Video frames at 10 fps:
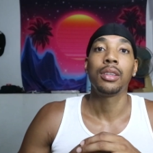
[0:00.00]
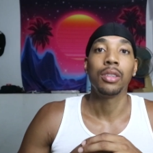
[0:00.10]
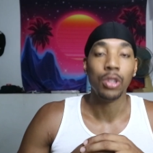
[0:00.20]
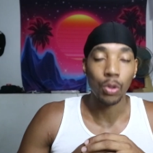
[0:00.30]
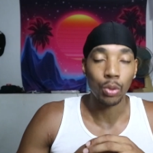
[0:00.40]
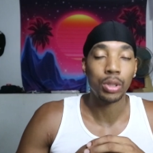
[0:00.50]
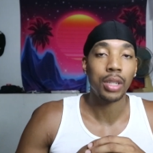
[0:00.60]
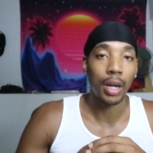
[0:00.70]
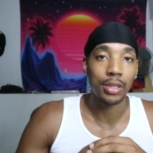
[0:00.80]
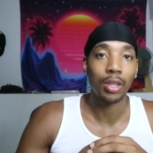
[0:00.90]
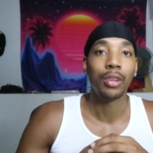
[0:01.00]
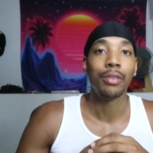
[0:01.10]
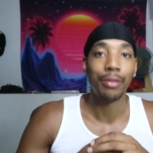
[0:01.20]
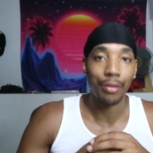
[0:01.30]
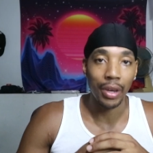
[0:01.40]
you will start to
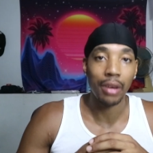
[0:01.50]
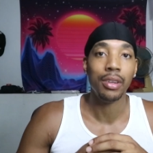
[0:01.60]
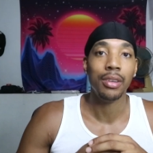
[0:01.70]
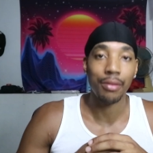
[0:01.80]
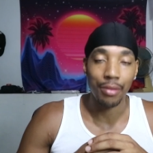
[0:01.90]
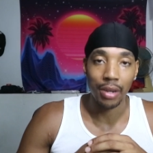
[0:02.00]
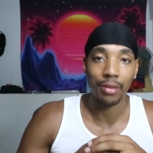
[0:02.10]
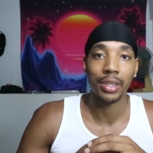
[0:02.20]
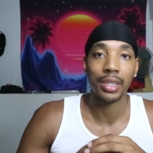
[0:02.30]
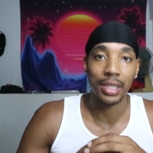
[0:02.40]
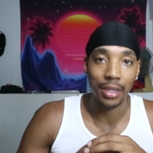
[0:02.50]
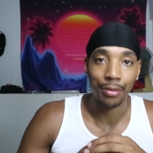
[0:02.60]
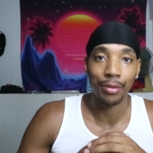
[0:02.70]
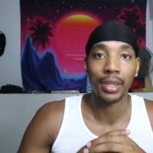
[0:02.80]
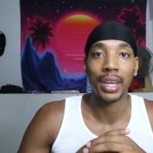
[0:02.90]
look very, very
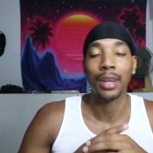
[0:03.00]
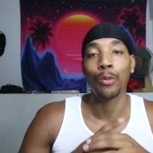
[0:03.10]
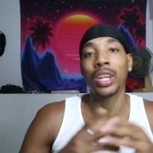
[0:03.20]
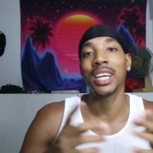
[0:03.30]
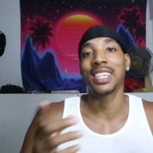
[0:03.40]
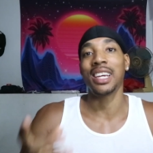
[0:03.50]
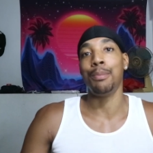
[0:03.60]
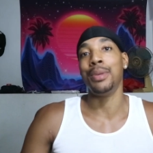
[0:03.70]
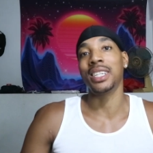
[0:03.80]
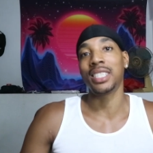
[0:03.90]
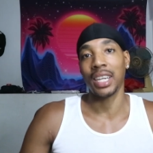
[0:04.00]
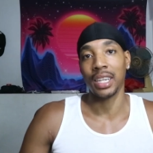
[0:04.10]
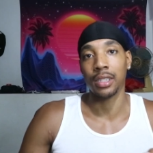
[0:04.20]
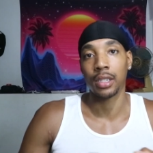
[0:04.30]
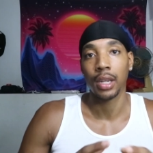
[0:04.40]
different. And when I say a big
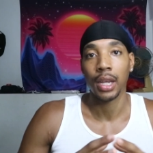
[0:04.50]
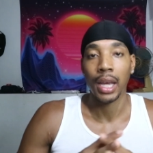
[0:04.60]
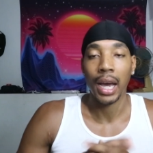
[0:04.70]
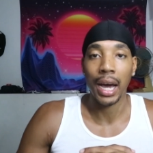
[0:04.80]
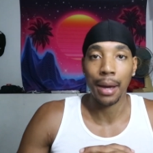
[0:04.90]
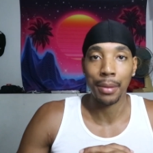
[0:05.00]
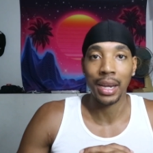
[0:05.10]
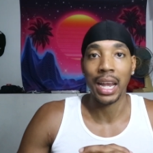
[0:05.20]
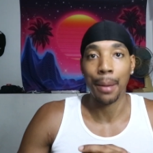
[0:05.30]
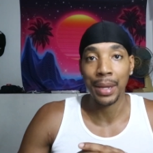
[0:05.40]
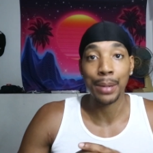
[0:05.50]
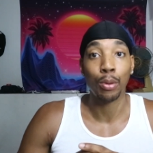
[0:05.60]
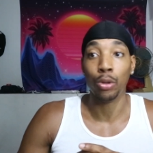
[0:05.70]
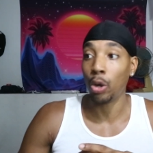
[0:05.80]
change, I mean like people